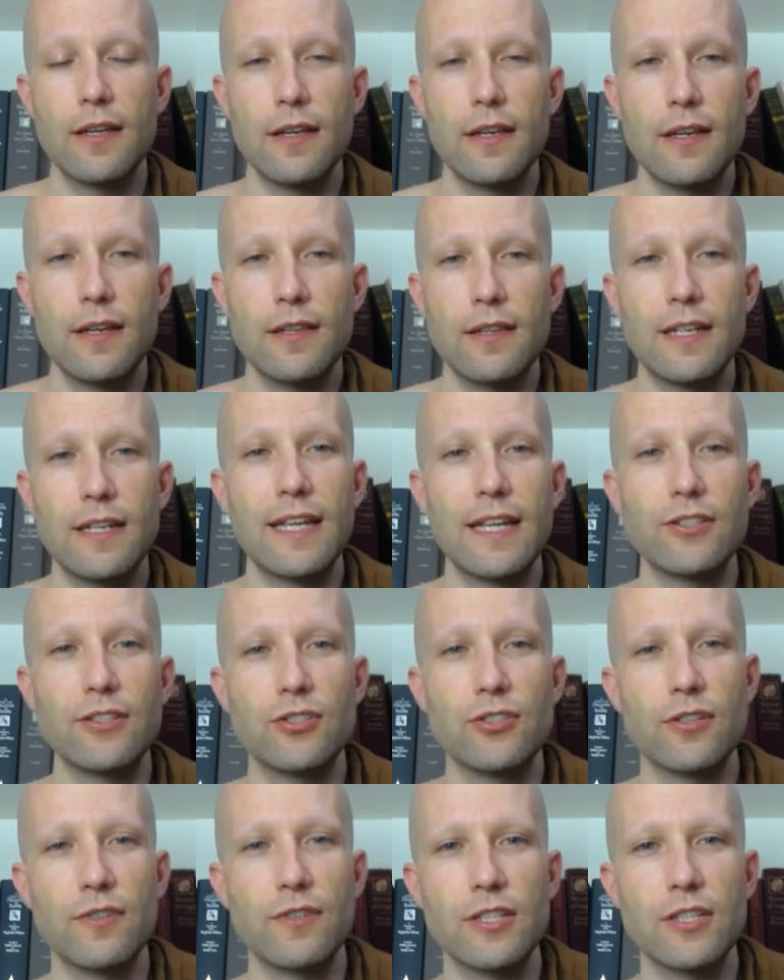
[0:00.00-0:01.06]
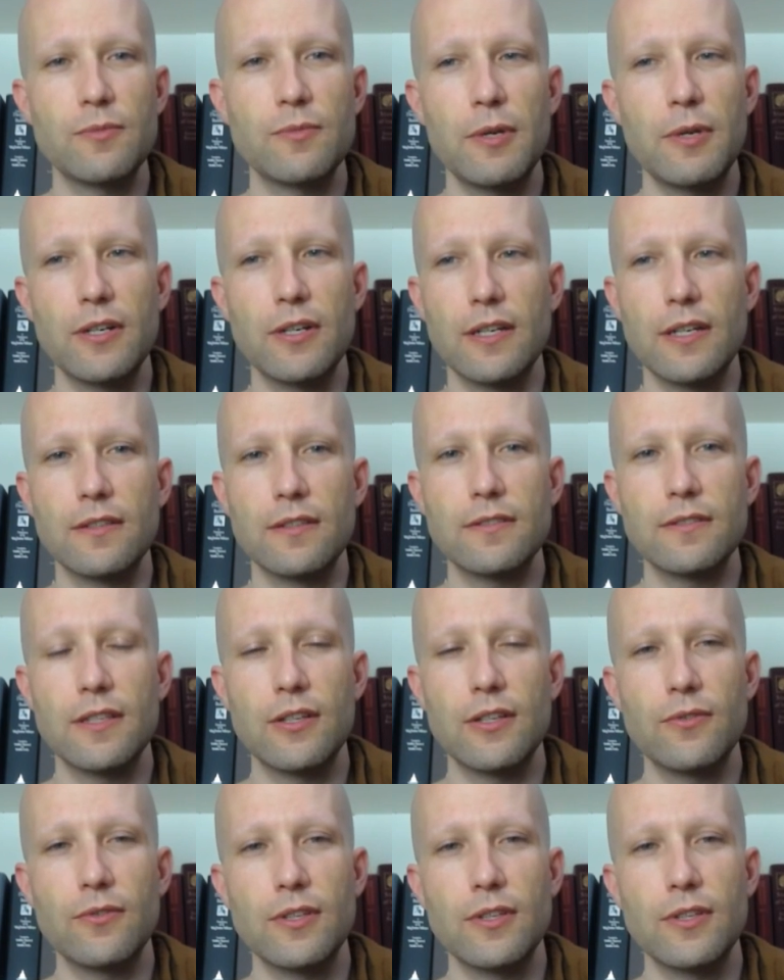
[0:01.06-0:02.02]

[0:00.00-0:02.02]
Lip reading: the nature of experience, and the only